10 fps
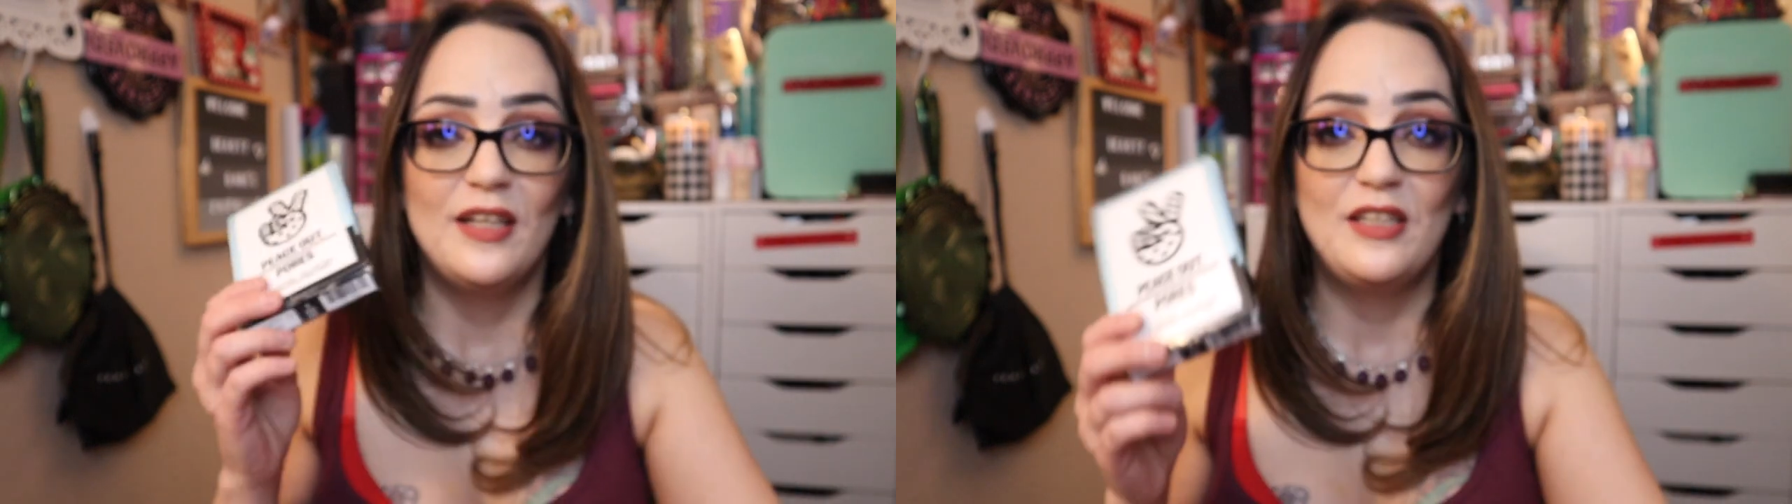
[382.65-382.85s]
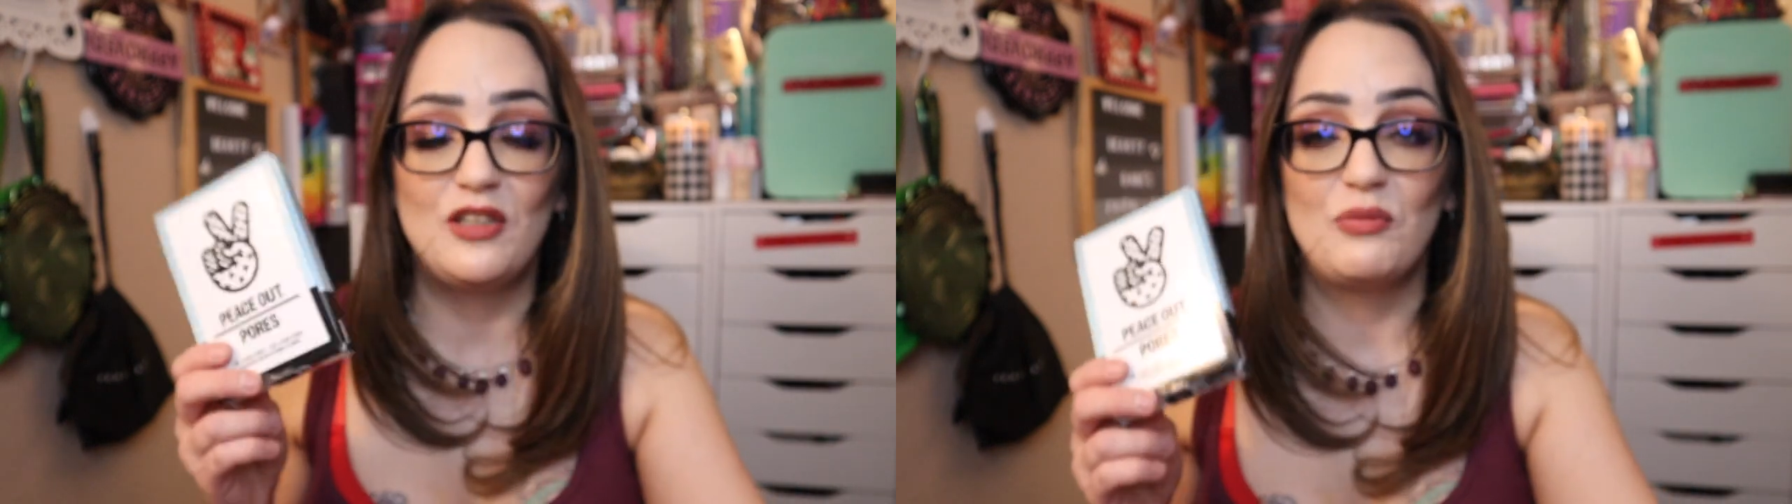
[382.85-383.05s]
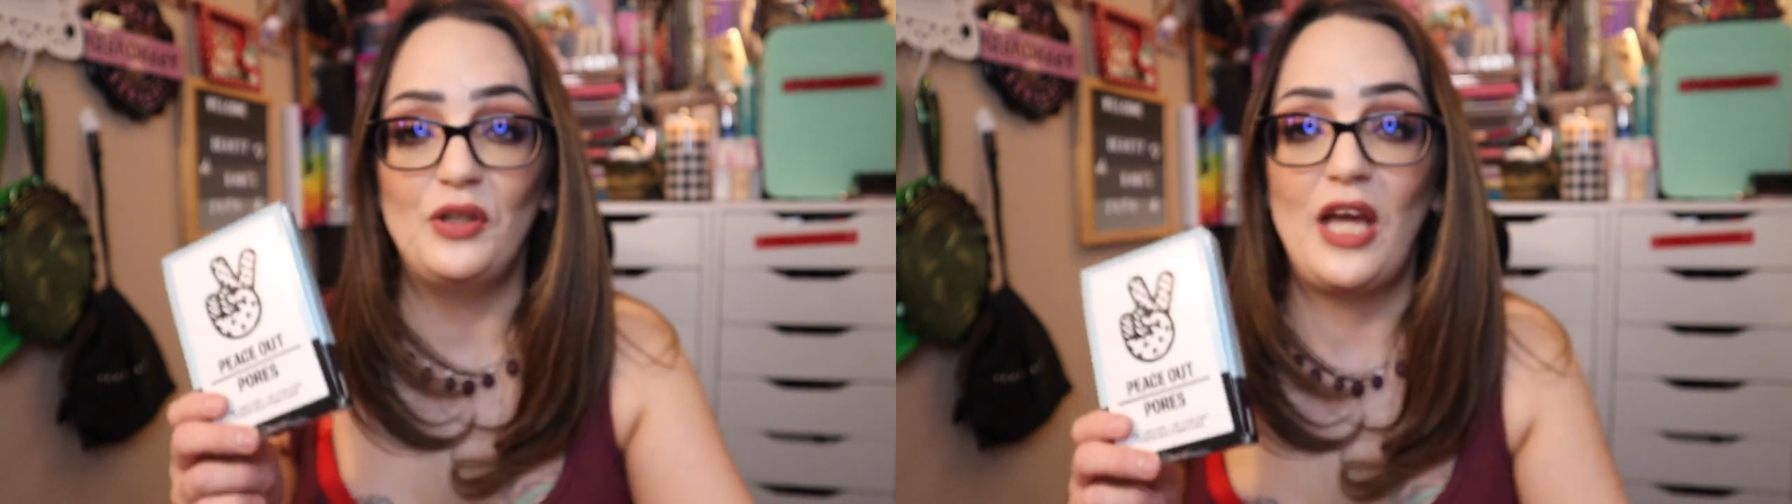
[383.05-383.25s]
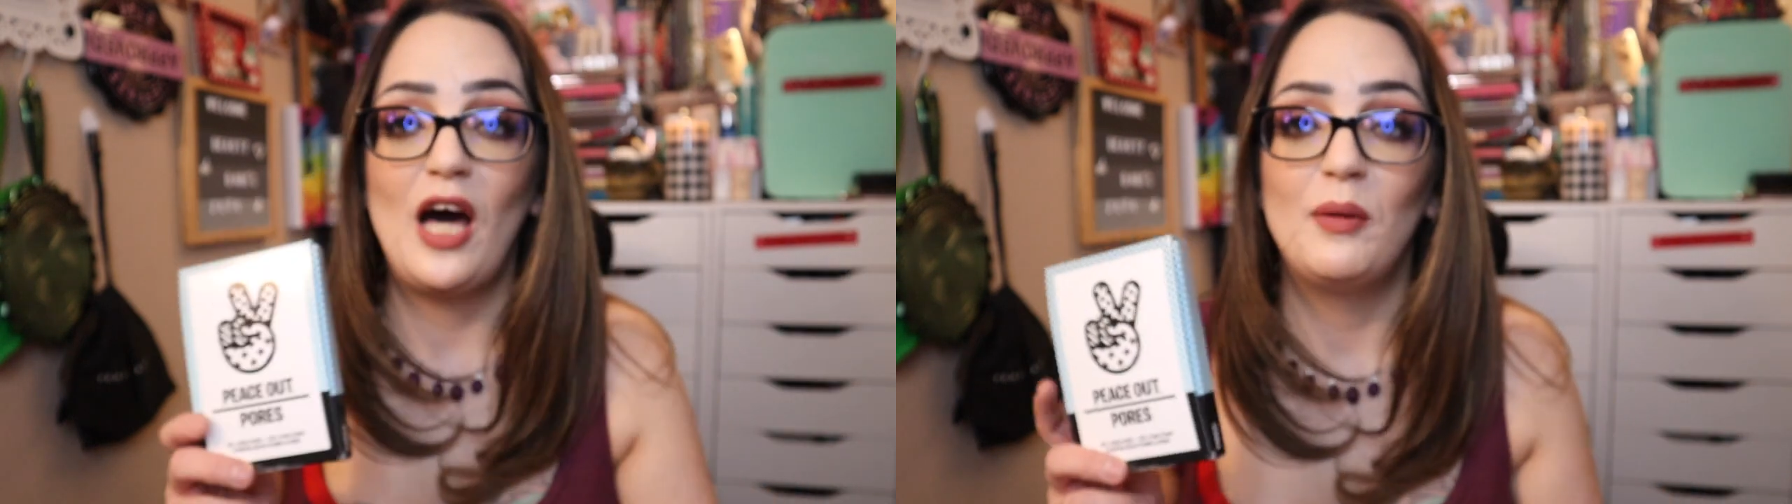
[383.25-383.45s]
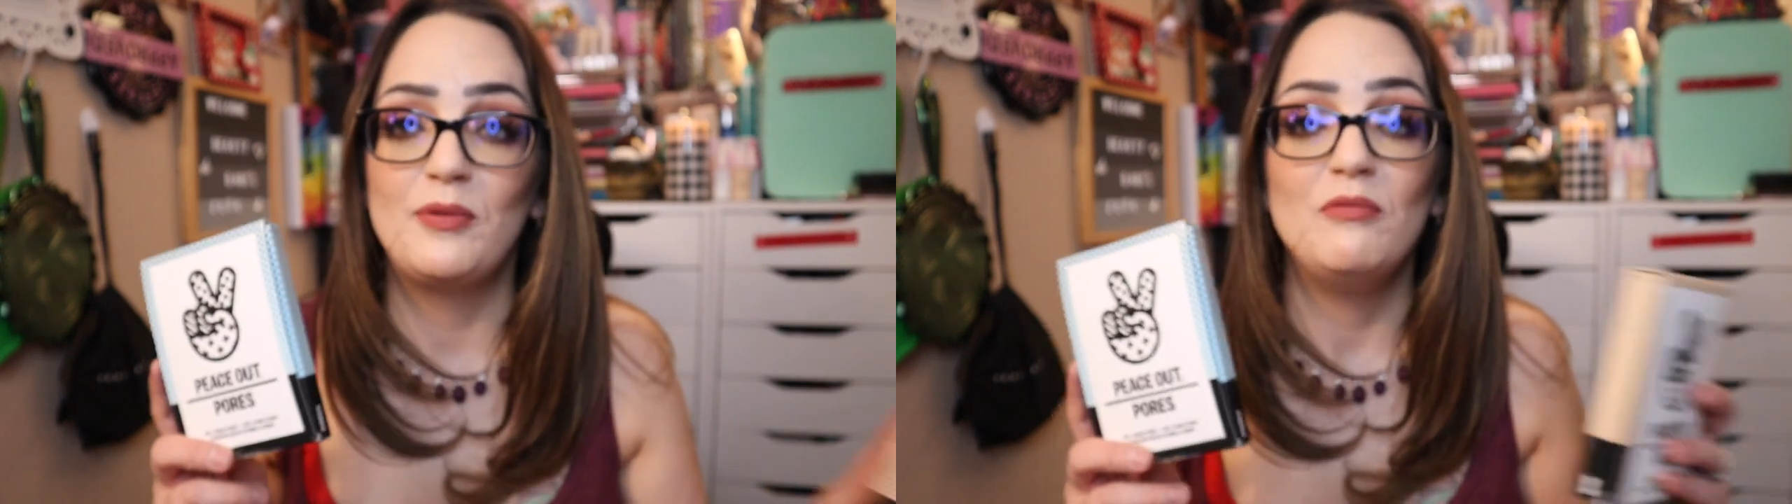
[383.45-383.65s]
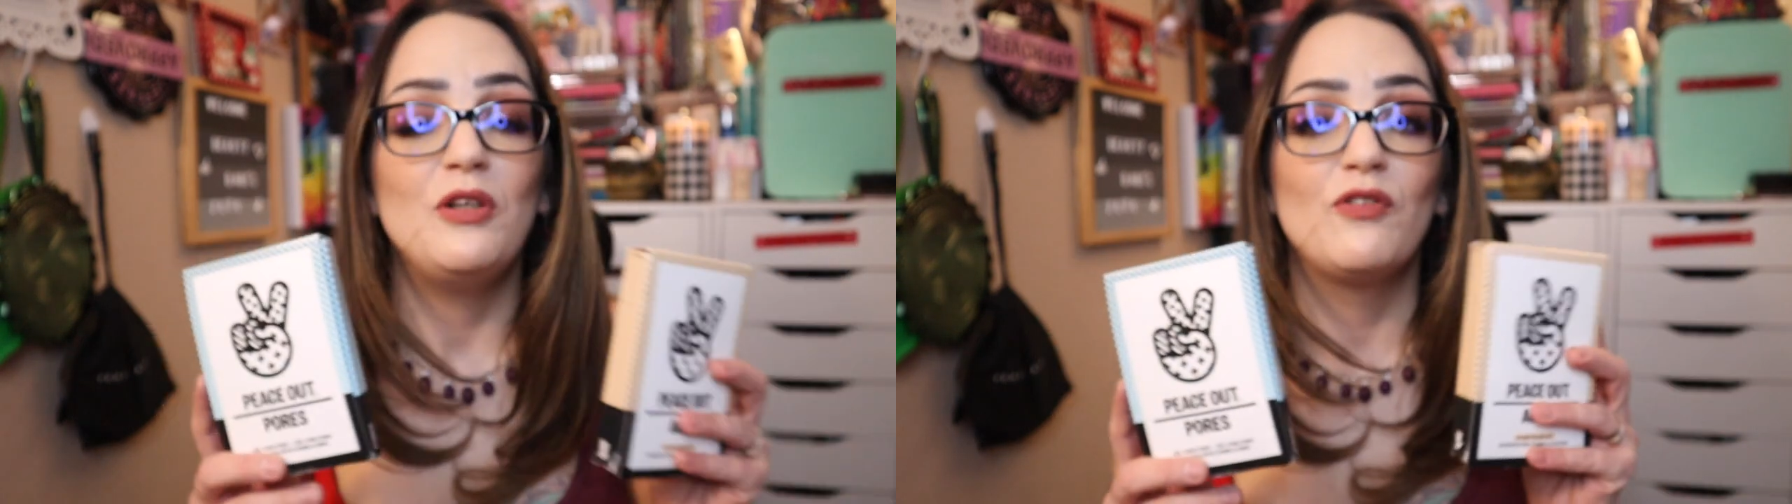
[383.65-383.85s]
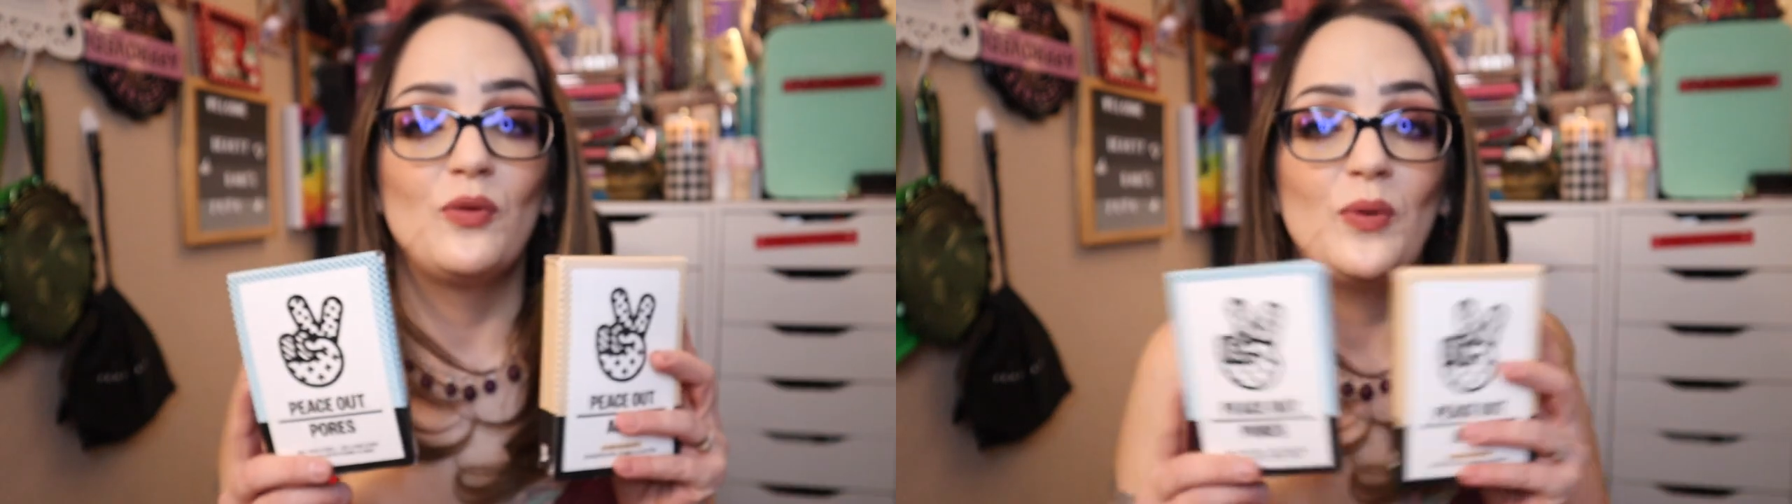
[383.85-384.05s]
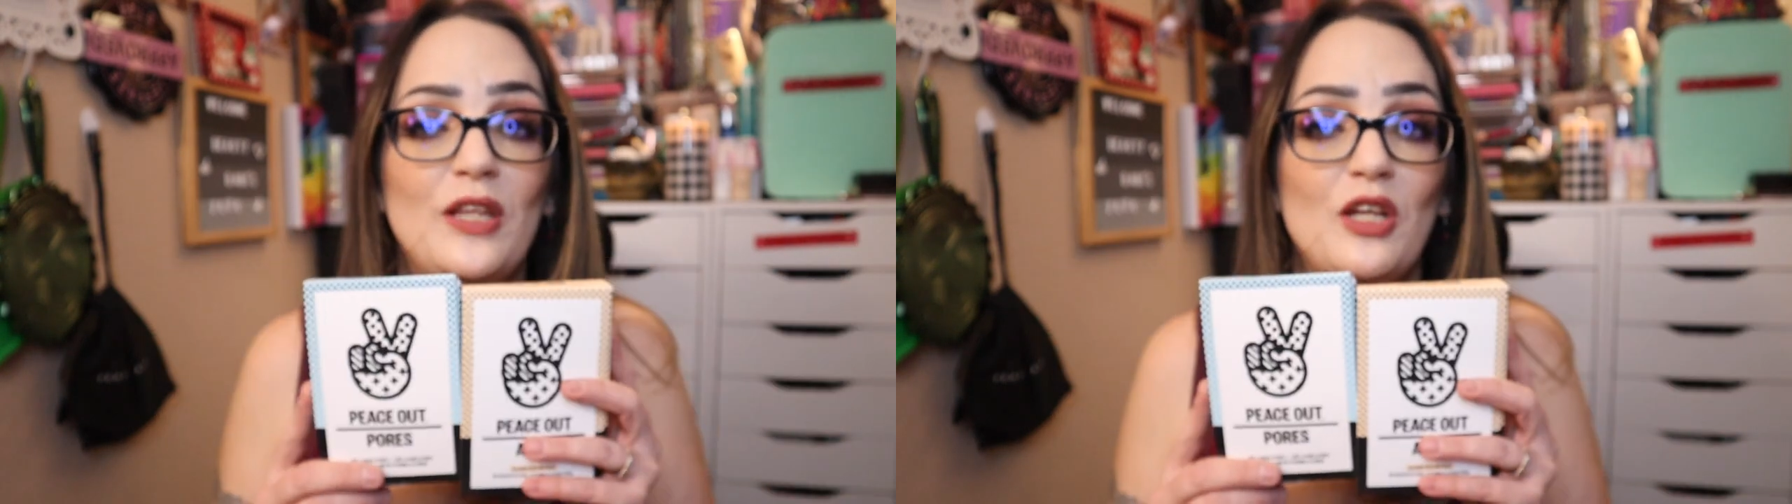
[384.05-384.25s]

this really helps me for when